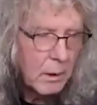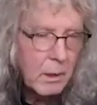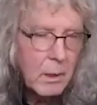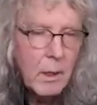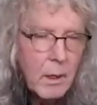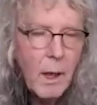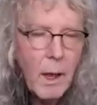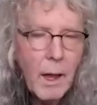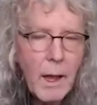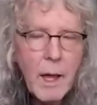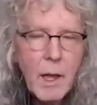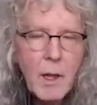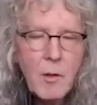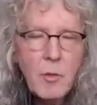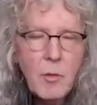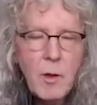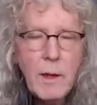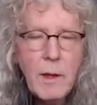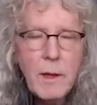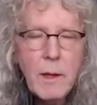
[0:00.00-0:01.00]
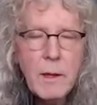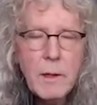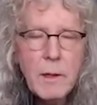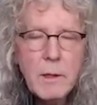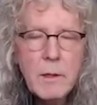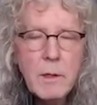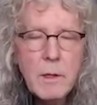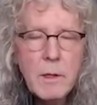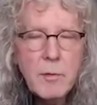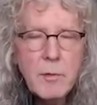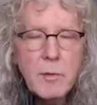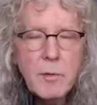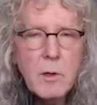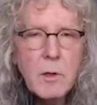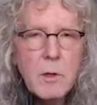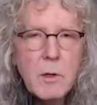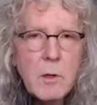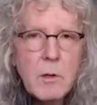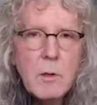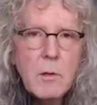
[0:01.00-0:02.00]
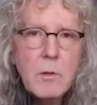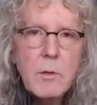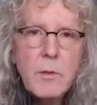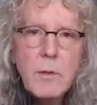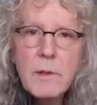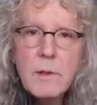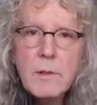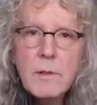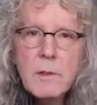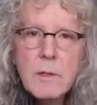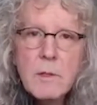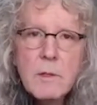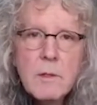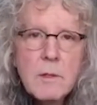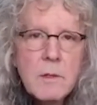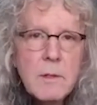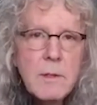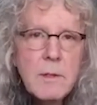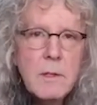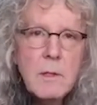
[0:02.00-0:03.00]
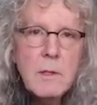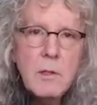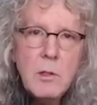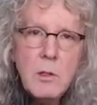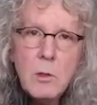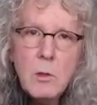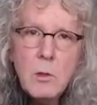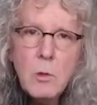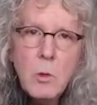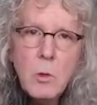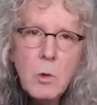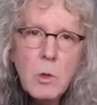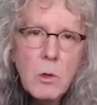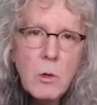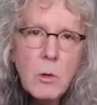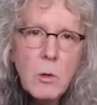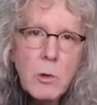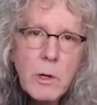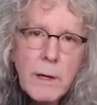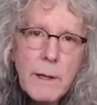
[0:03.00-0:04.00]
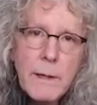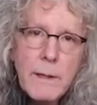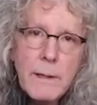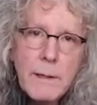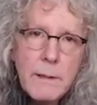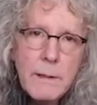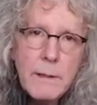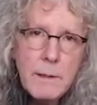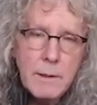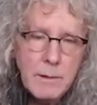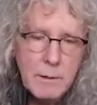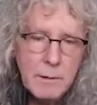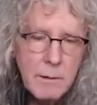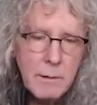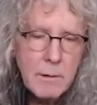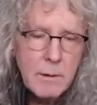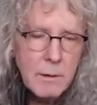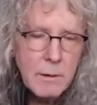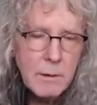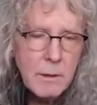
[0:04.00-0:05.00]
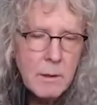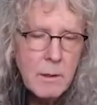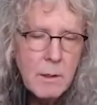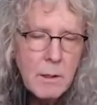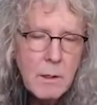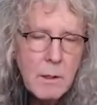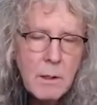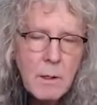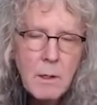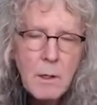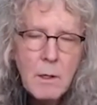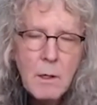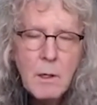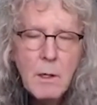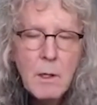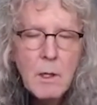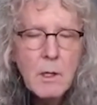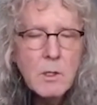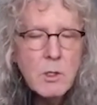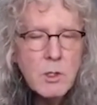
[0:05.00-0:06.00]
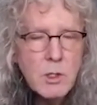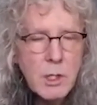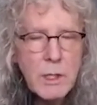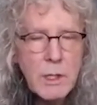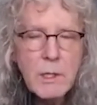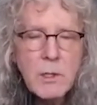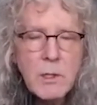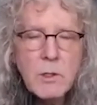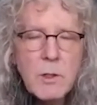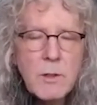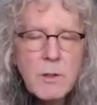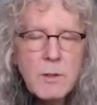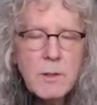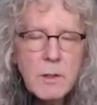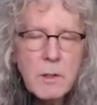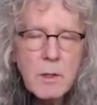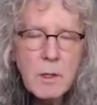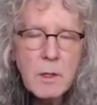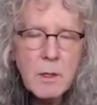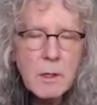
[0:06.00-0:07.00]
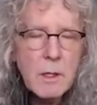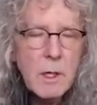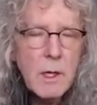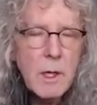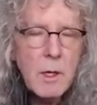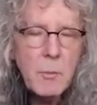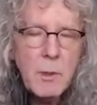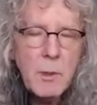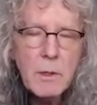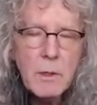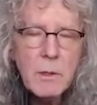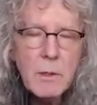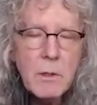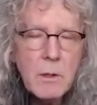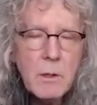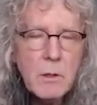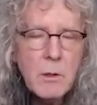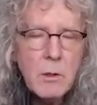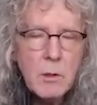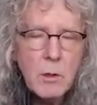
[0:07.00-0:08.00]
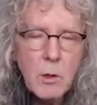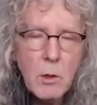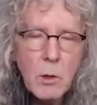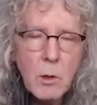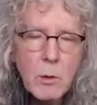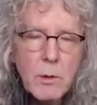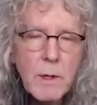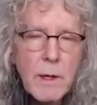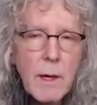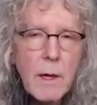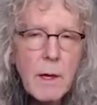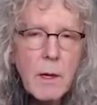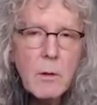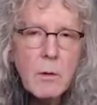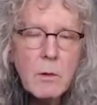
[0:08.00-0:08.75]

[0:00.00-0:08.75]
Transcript: I've had enough of this continual rain. Changes are coming, no doubt.